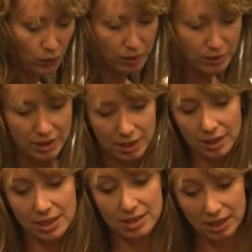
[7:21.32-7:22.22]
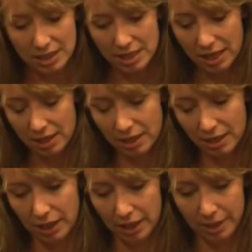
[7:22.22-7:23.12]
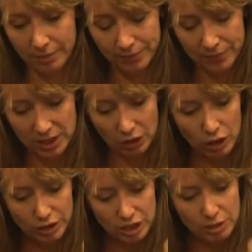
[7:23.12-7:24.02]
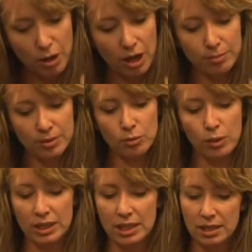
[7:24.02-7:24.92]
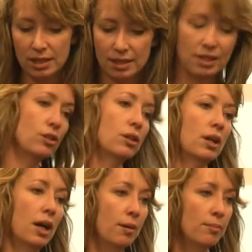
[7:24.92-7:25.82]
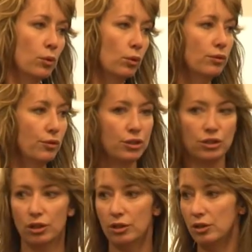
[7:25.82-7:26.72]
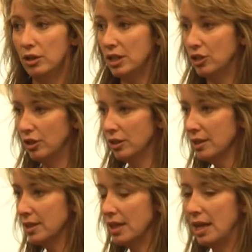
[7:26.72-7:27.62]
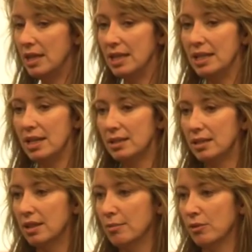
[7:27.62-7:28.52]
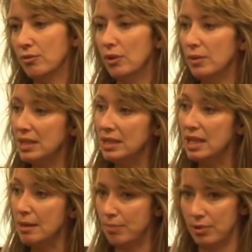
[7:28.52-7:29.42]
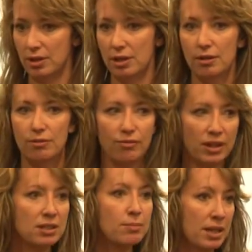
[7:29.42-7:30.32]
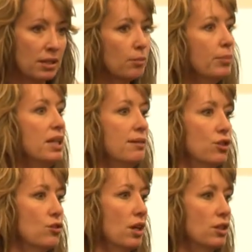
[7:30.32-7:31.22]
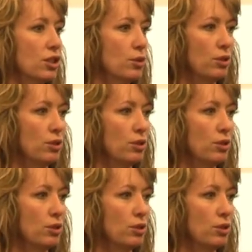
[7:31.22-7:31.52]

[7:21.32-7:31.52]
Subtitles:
There was a study at a psychology department. And what they did is they took all the first year uni students and they tested them on very deep fundamental belief structures.